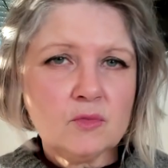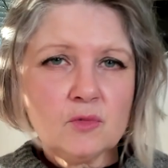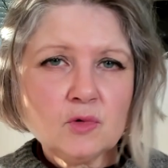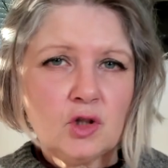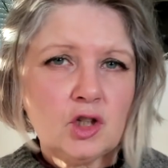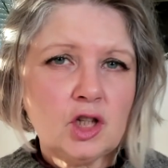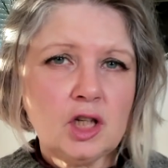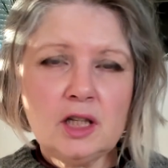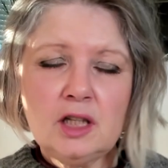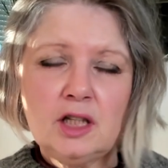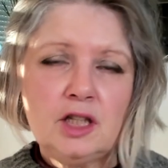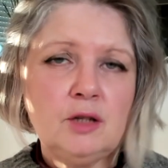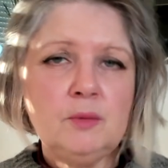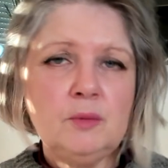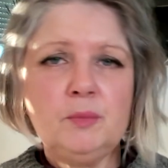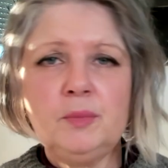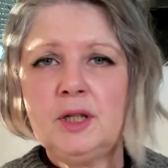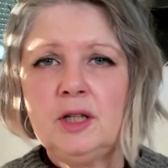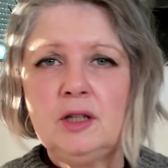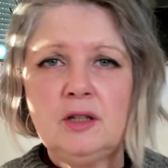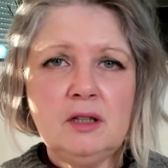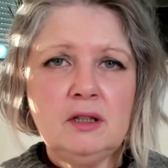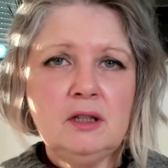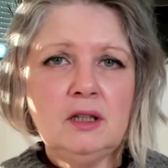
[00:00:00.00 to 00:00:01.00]

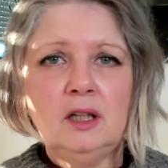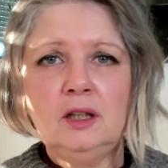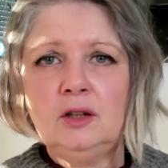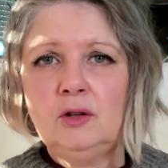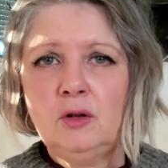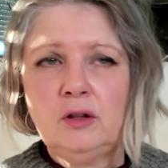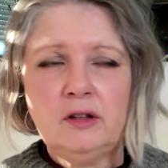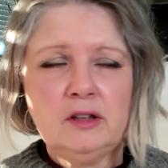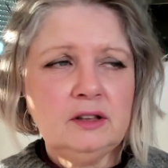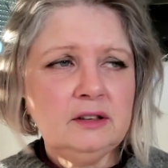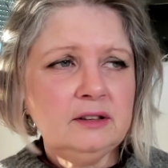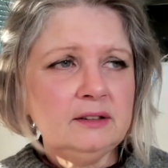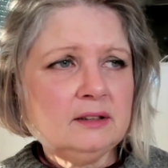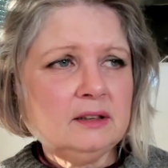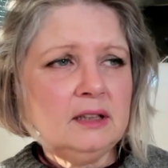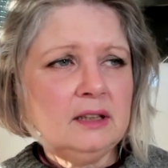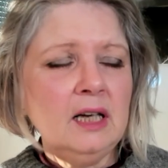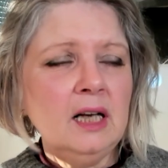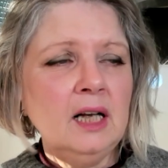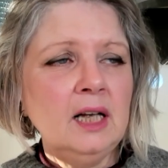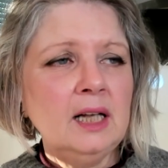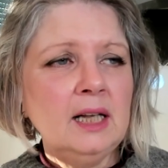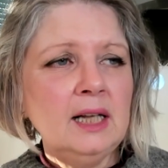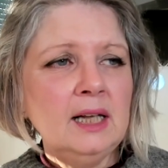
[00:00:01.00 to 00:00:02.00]
ChatGPT and others.
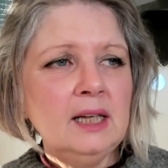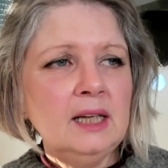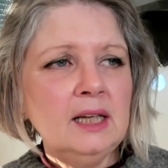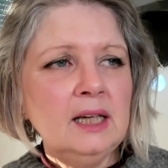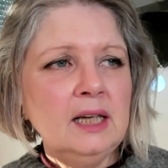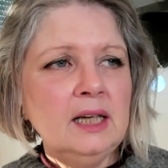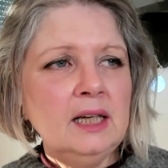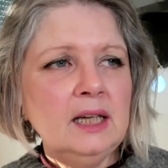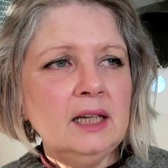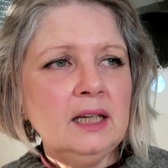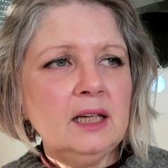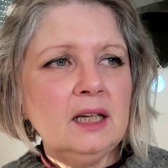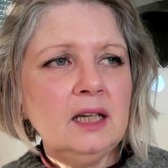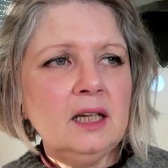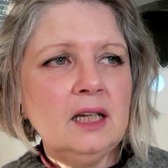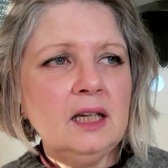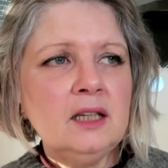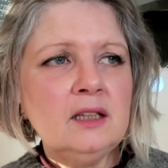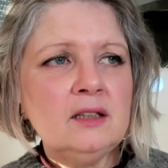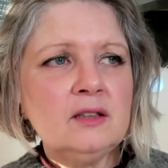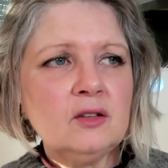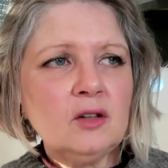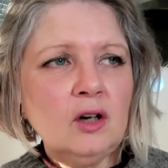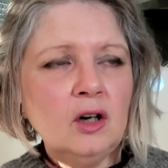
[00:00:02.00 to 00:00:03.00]

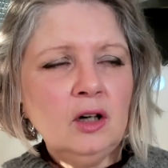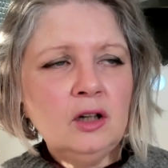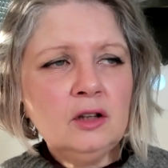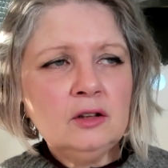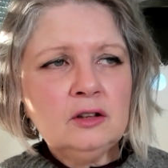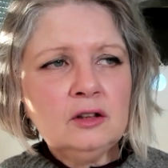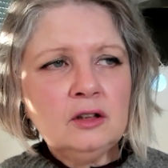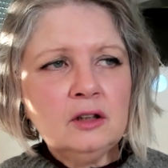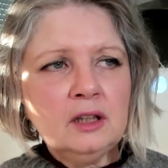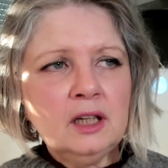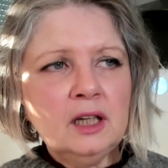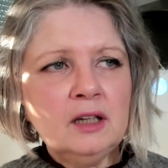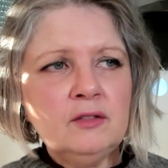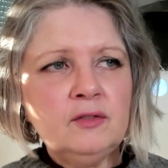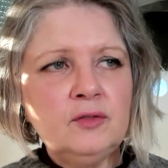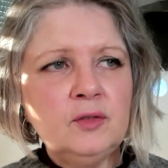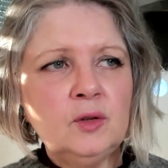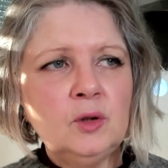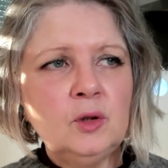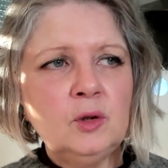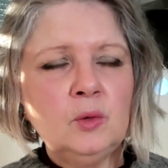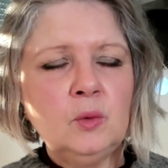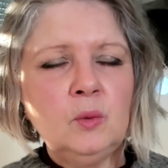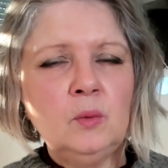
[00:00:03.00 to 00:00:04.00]
He's on the
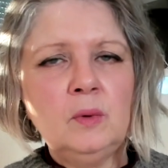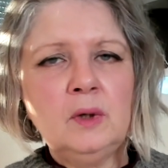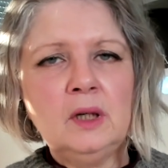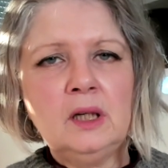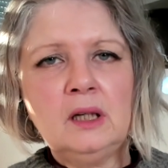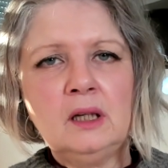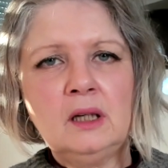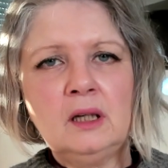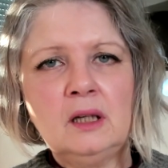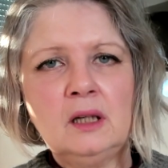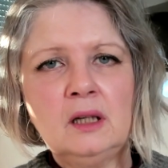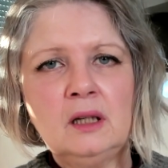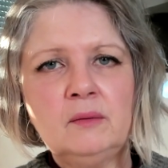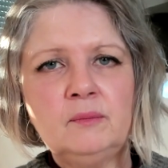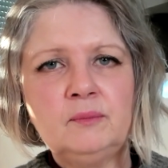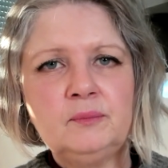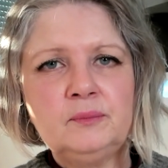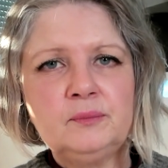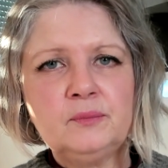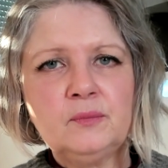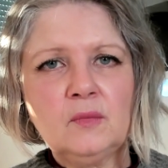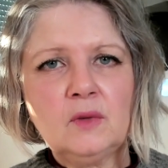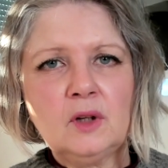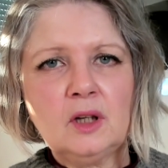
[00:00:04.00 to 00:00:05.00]
level where
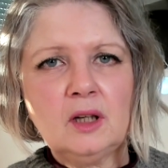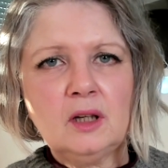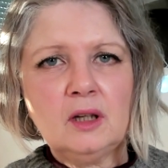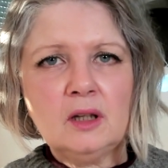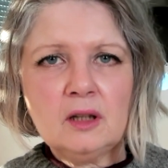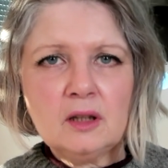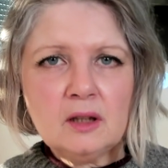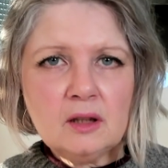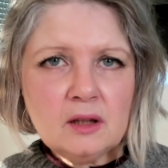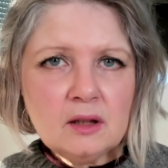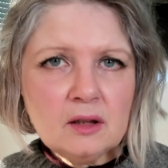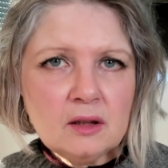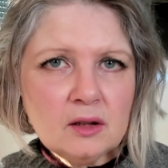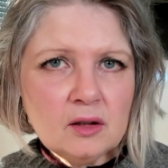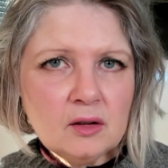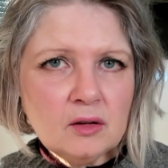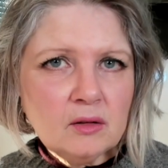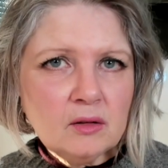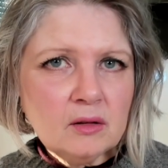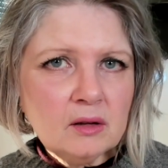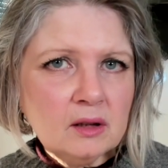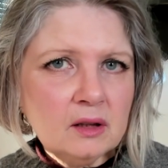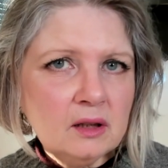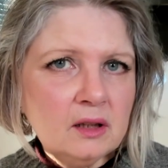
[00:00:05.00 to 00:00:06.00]

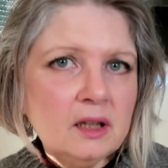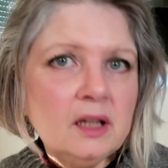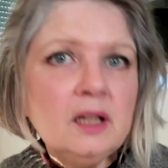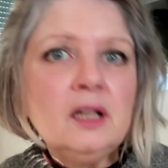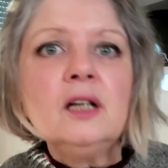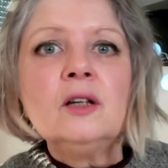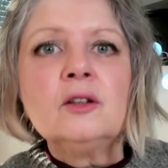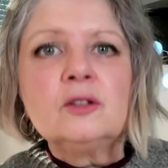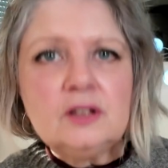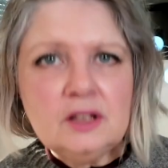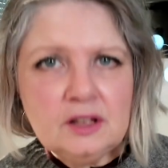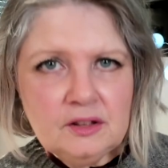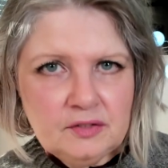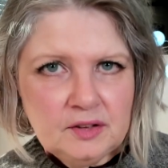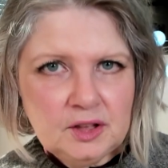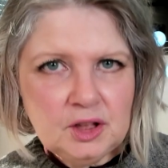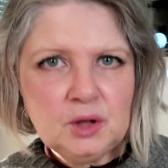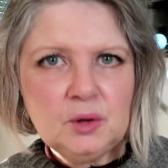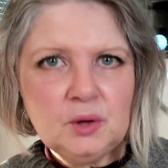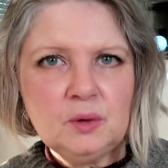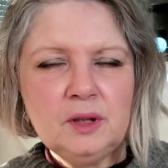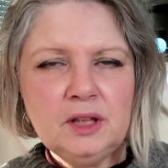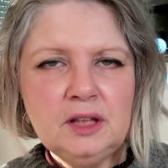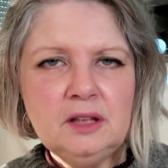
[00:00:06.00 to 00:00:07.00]
the
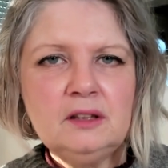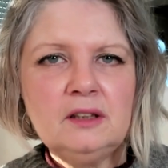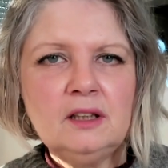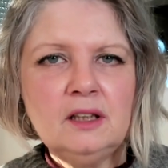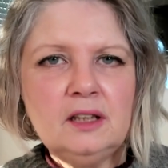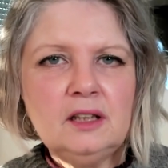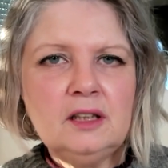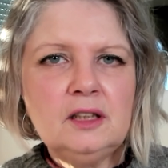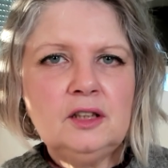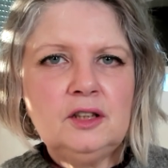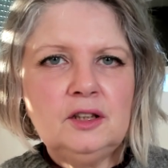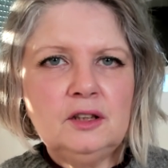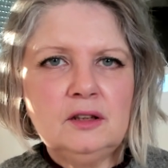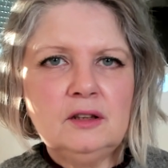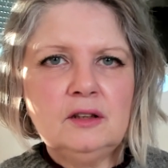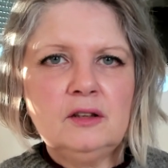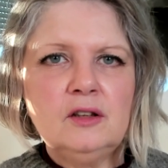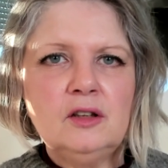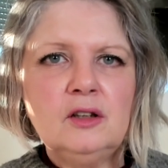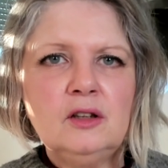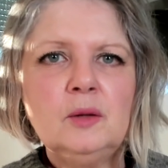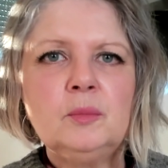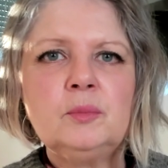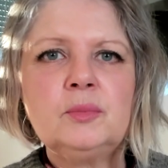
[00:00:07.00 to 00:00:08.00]
artificial intelligence,
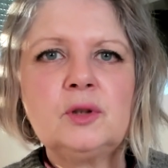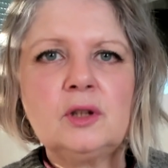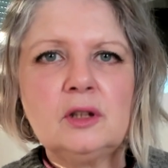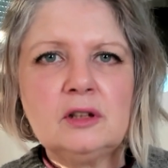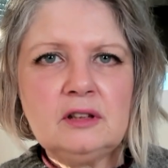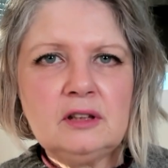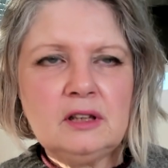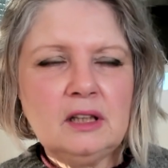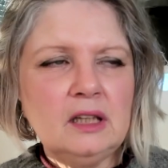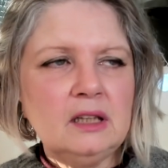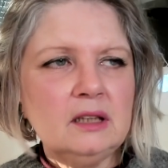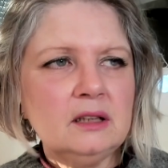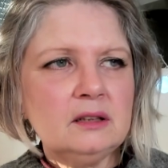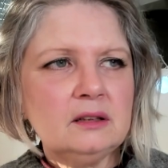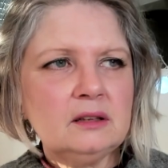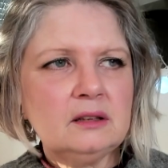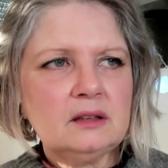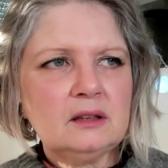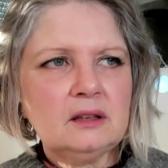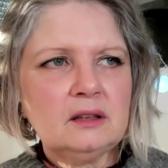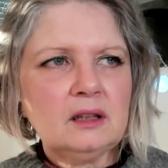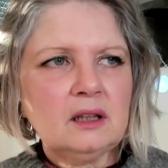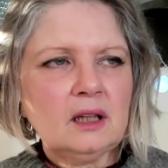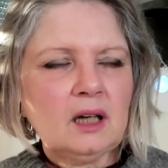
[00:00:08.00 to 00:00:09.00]
the
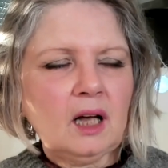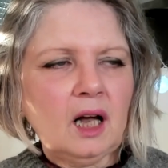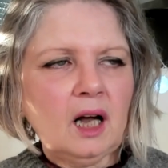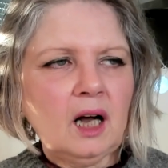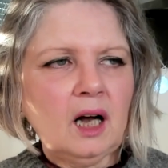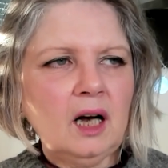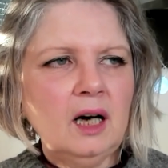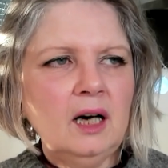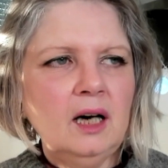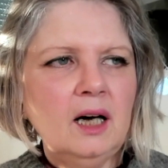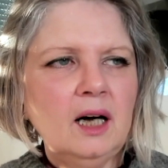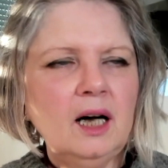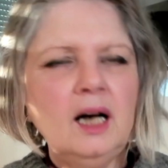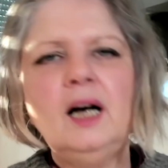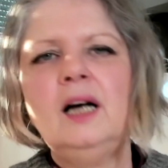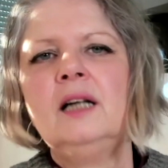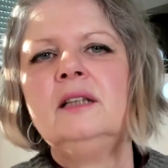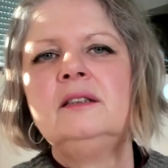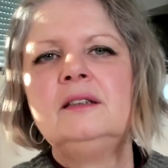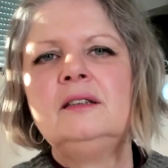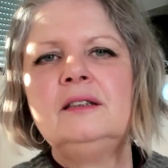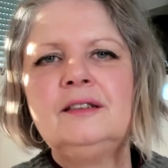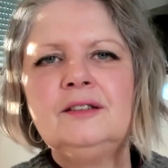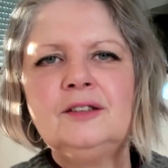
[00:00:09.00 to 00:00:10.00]
process,
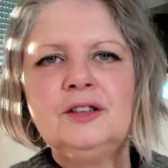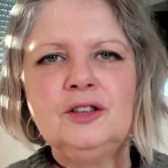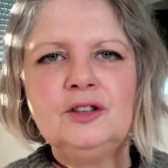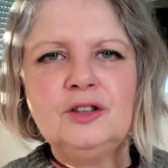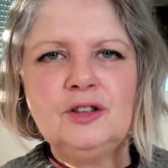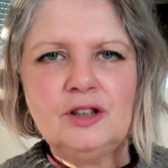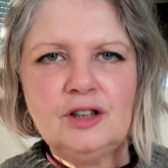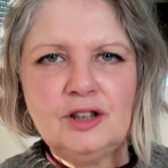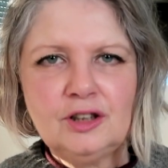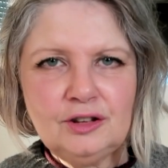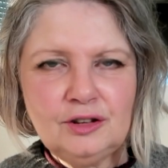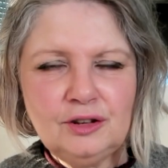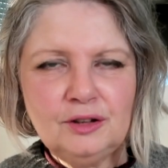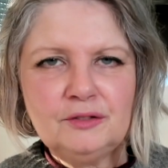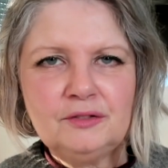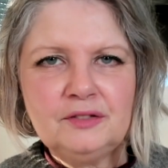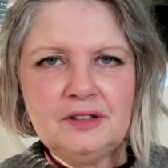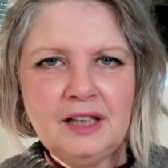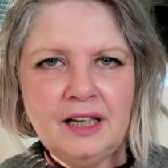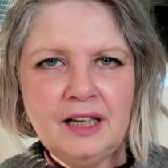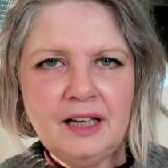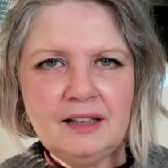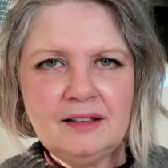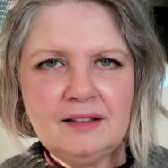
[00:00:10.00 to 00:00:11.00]
has eaten a lot of
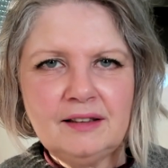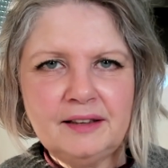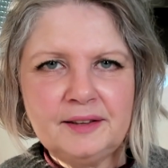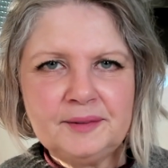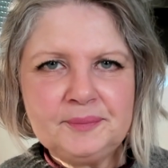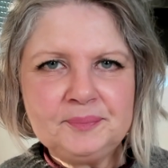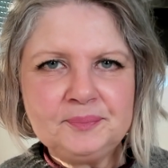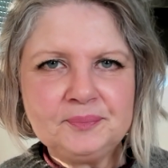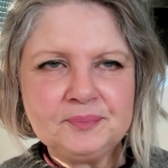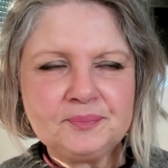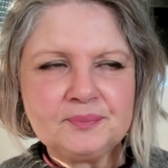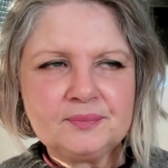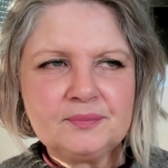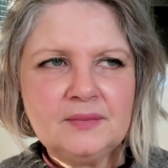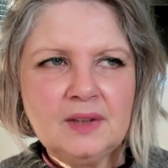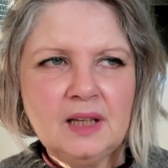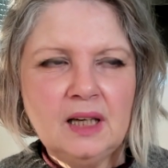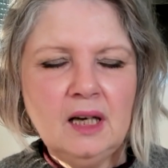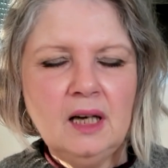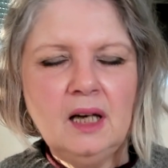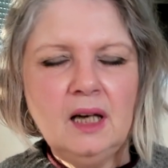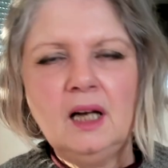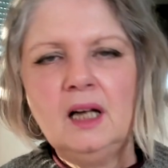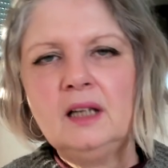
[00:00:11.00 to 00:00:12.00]
data
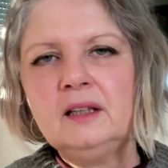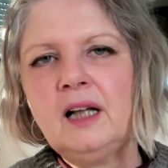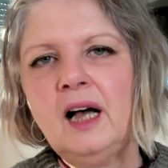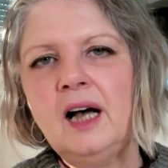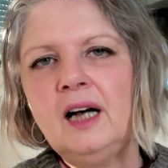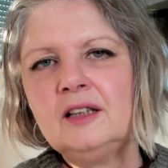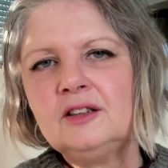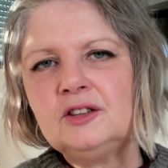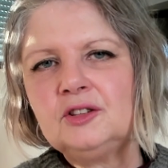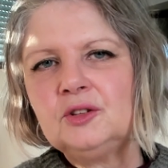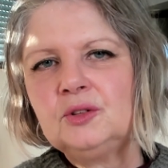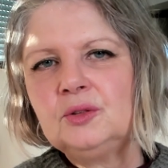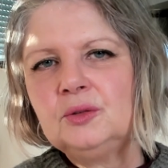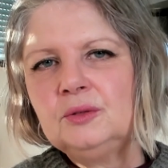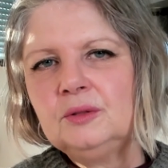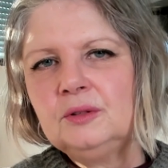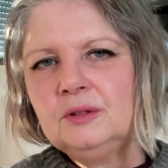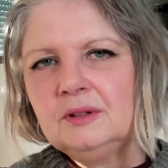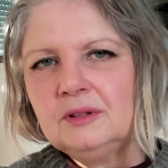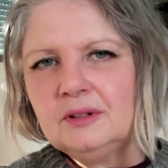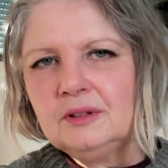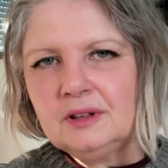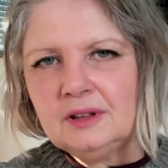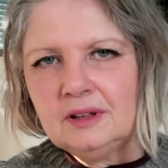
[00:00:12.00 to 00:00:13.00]
and has
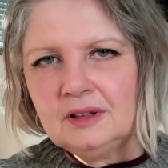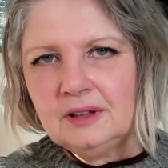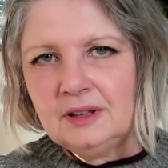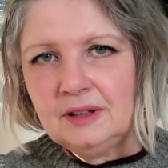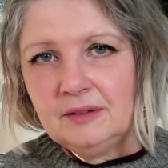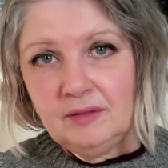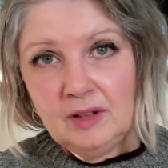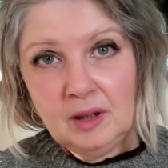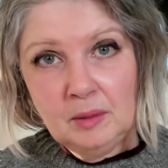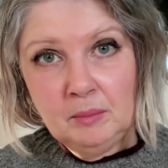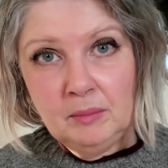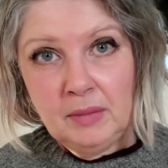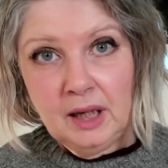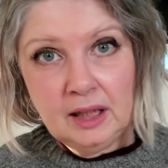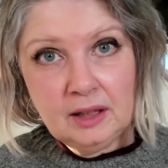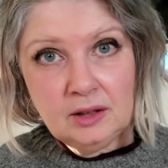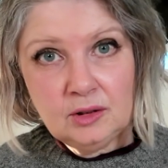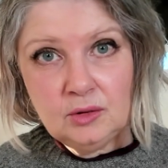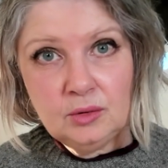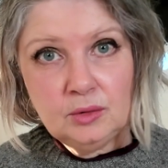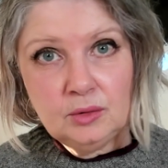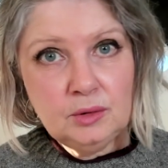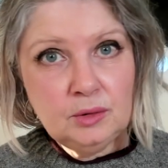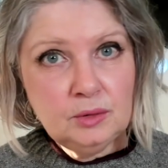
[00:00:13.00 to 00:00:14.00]
to give them back
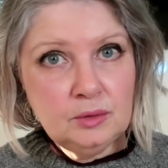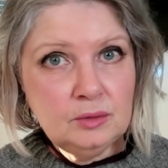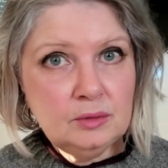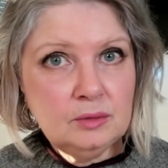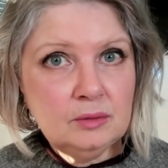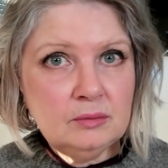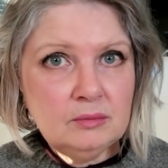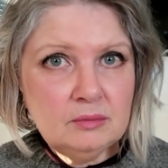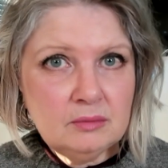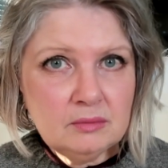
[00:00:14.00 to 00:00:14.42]
to you